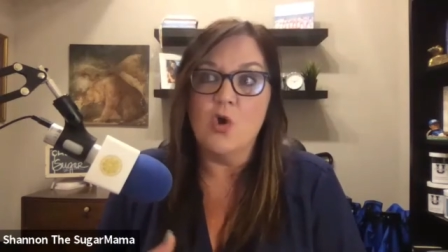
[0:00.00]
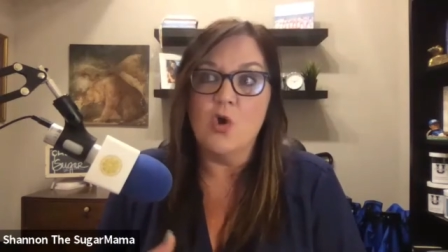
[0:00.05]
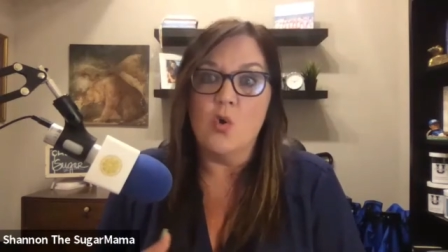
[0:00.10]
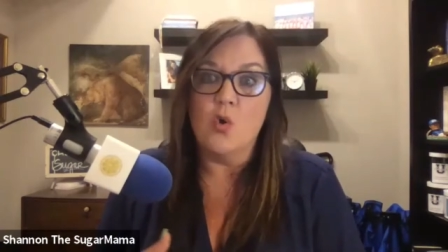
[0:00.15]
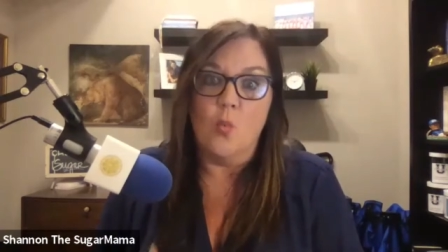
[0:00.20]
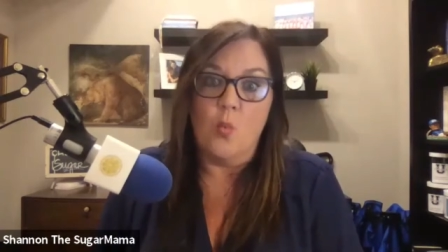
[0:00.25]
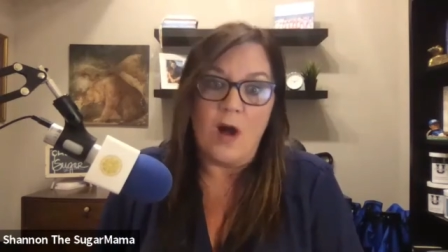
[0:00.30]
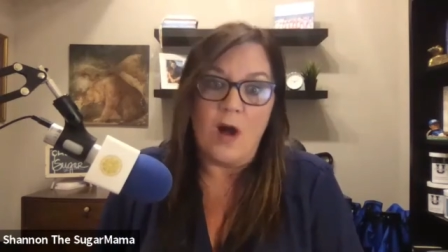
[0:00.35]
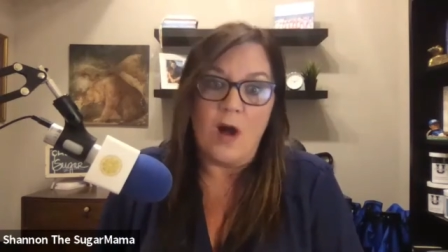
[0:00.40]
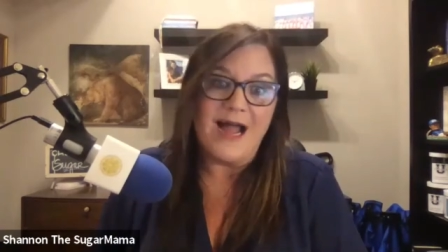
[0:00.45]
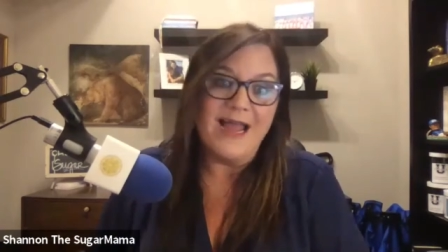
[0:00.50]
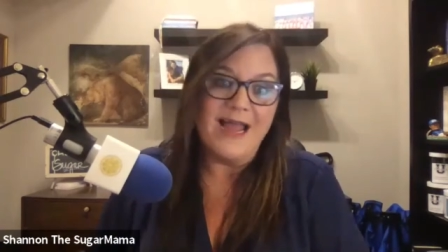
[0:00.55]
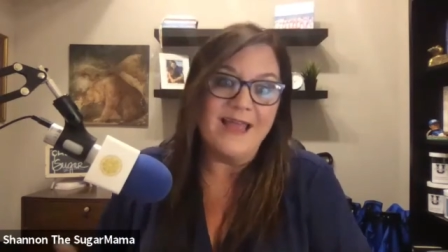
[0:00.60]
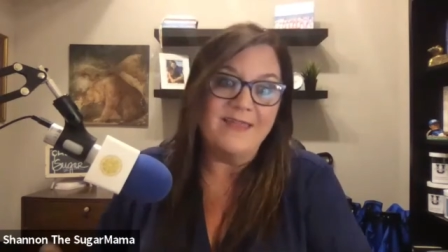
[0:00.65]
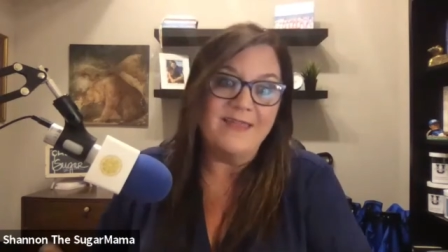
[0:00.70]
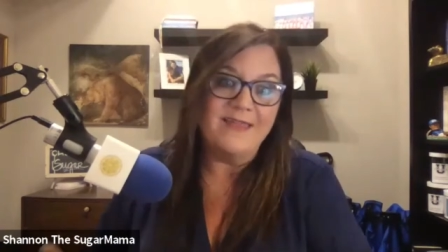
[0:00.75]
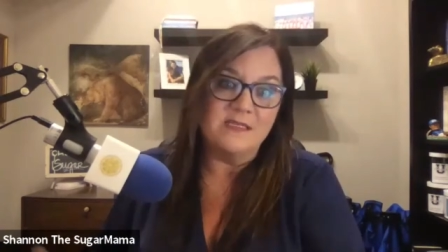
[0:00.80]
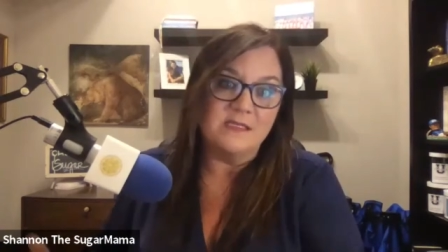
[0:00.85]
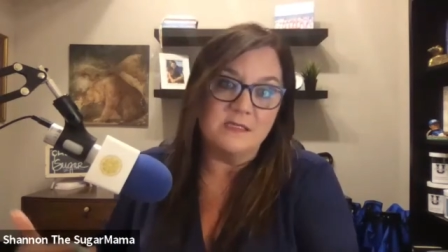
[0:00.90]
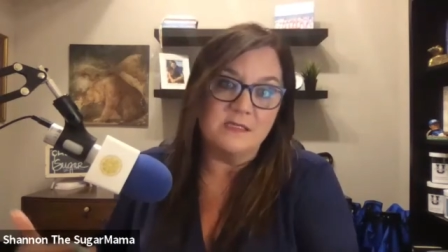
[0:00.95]
why
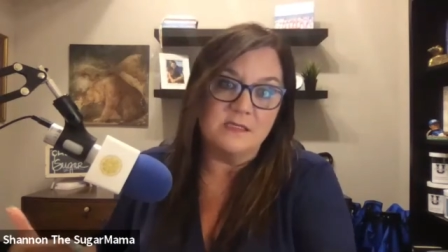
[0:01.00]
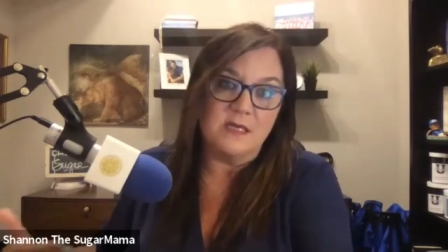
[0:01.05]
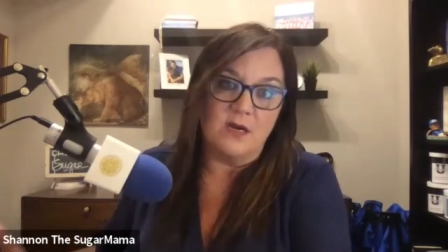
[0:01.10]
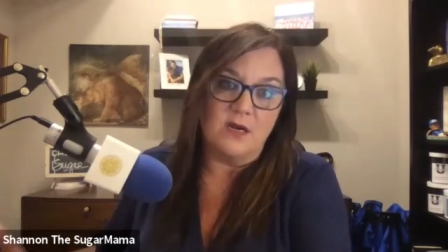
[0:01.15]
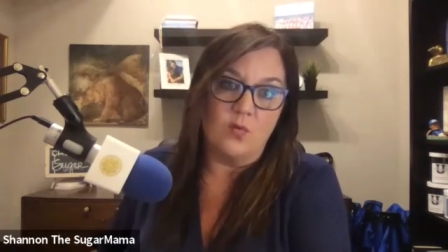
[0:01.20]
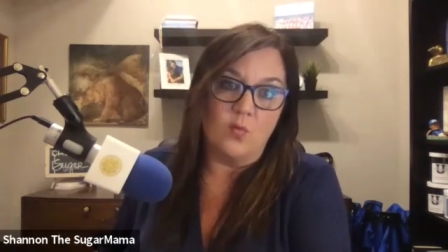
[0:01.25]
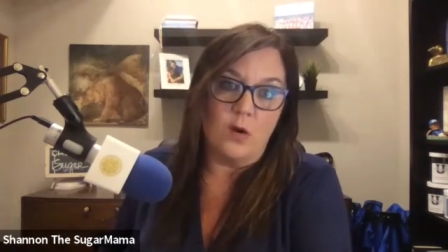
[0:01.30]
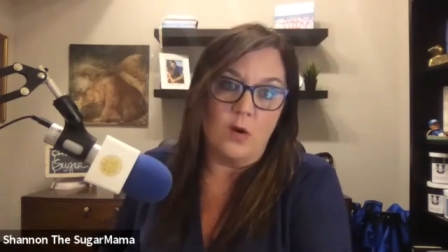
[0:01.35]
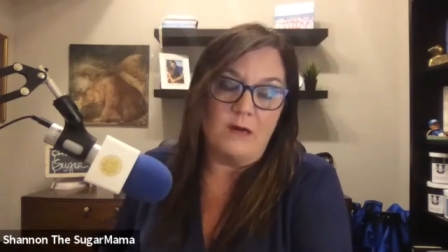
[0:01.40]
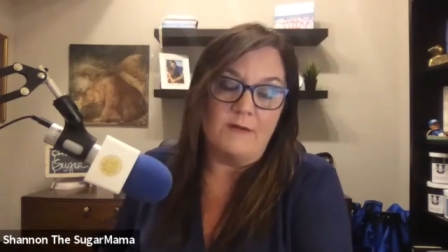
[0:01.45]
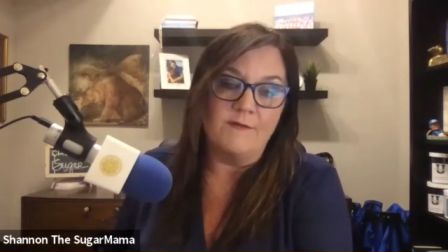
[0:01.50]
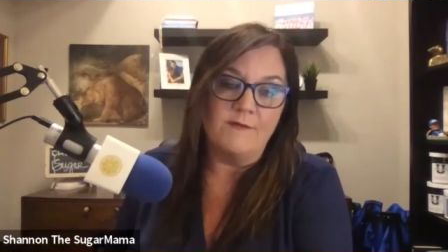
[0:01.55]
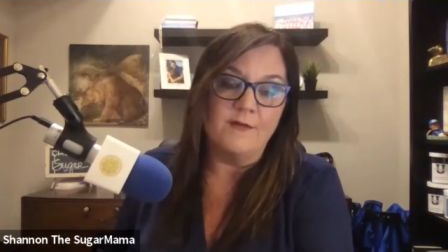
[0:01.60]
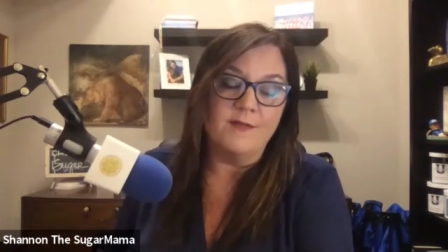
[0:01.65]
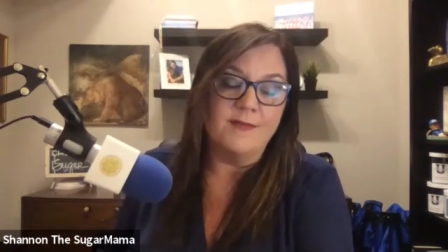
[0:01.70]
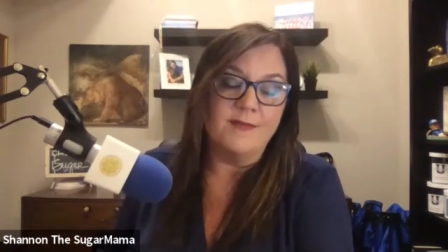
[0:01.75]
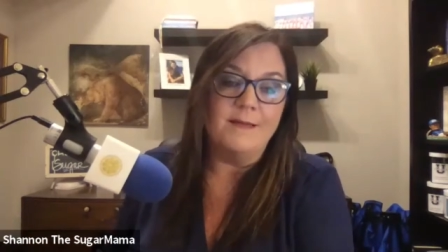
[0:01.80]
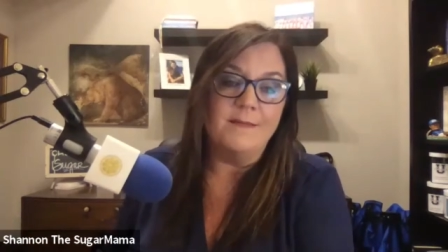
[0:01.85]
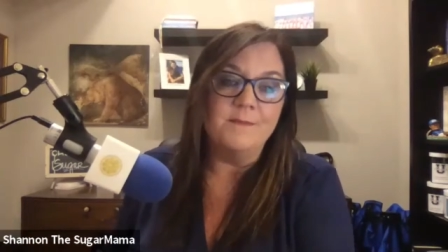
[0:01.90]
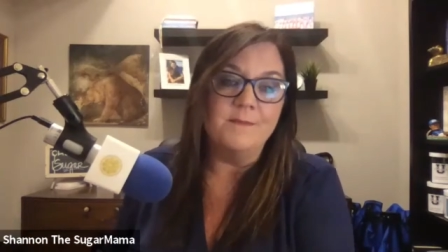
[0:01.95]
this is going to work for
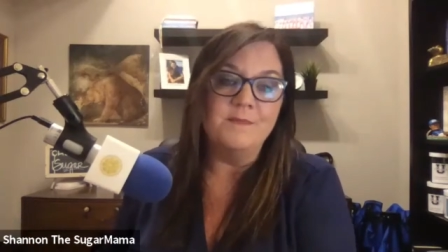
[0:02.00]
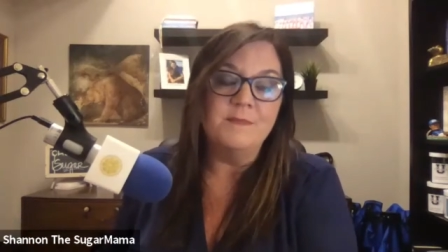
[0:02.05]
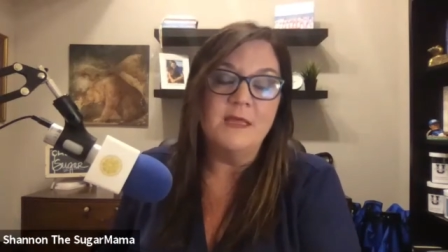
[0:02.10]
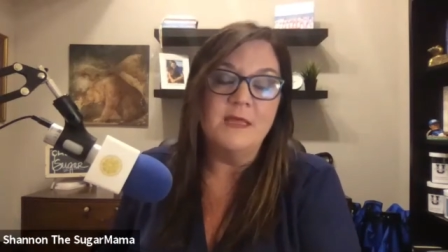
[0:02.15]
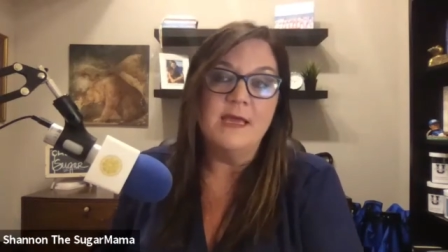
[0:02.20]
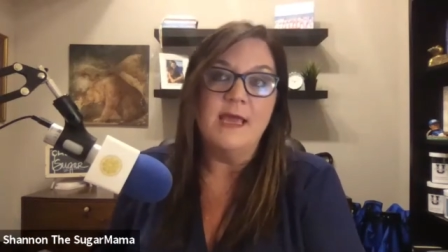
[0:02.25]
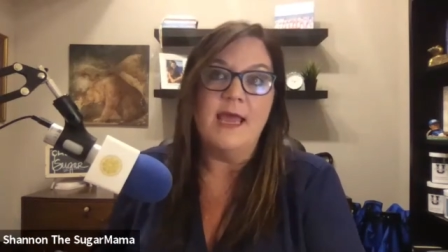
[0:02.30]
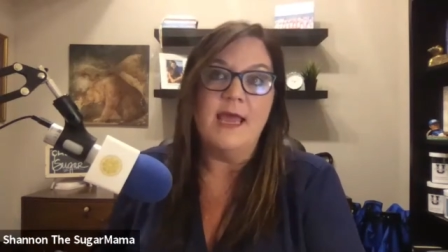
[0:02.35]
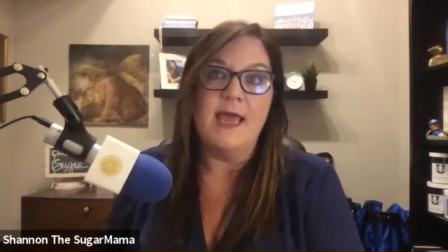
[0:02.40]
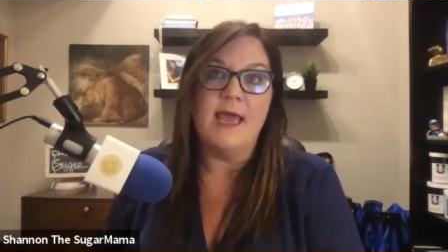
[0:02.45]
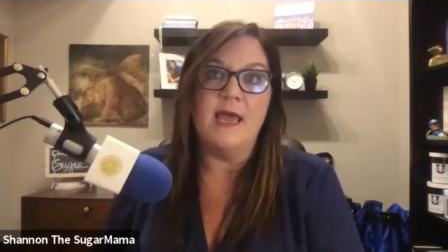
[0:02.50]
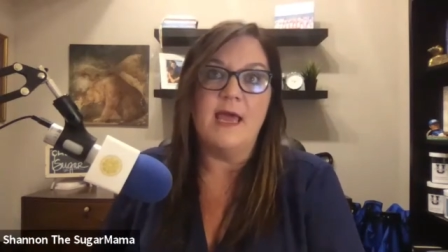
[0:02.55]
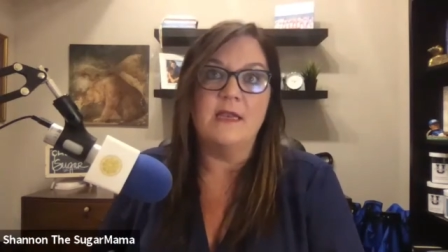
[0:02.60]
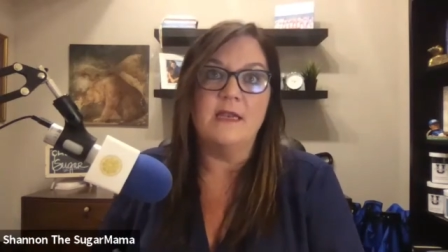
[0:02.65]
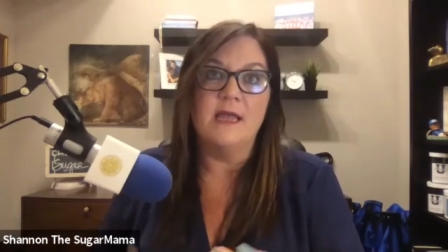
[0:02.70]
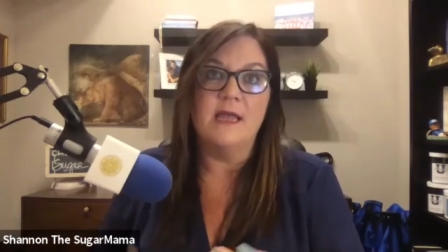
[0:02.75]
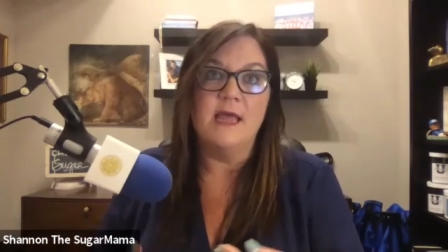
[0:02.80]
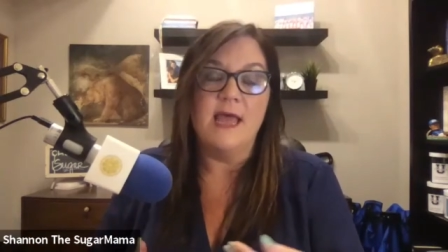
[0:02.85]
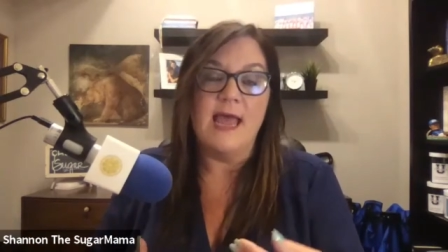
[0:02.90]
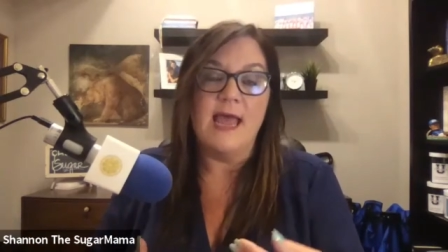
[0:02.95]
them
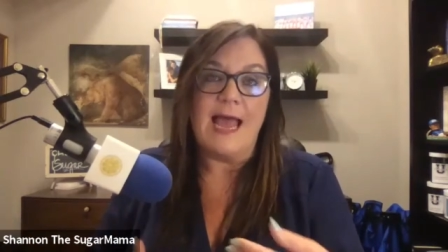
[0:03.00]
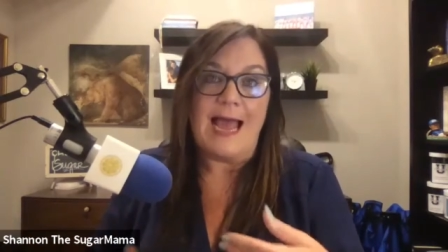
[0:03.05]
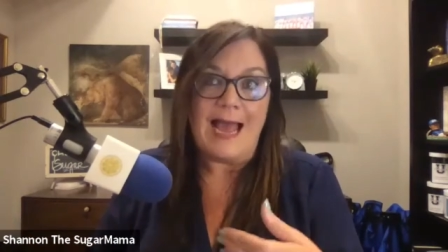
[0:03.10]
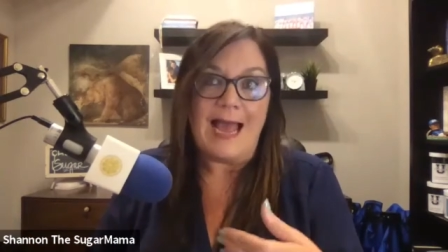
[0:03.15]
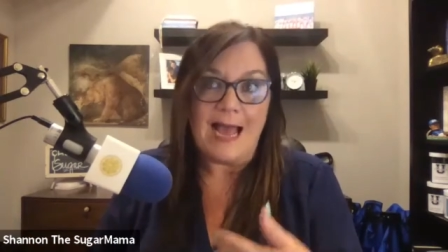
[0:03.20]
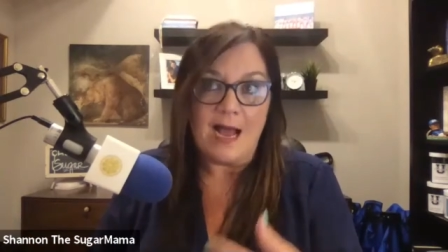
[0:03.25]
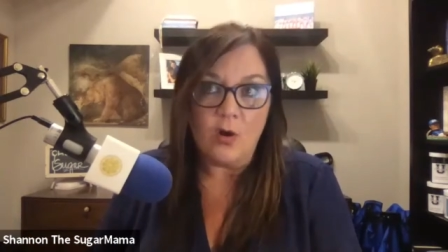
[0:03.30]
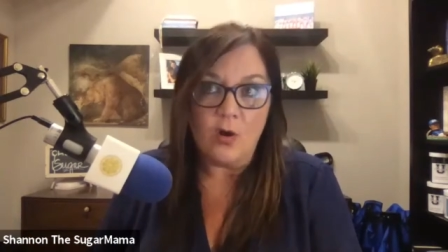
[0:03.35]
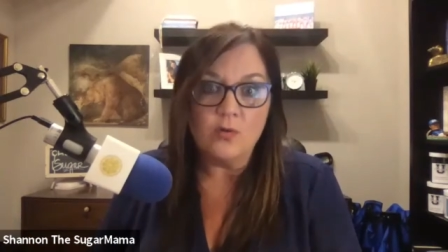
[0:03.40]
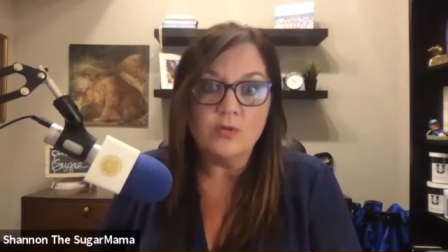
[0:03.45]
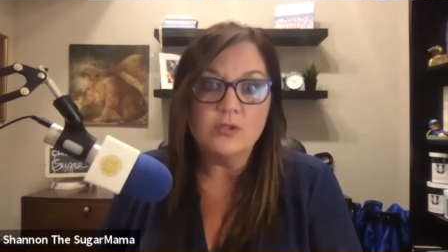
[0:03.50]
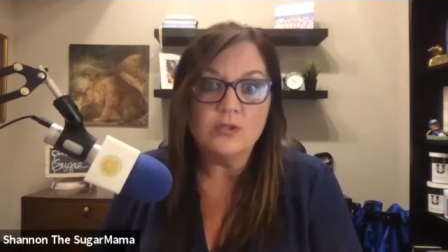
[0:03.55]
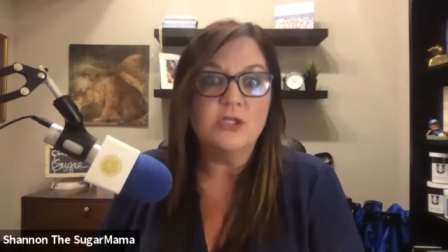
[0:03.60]
and how to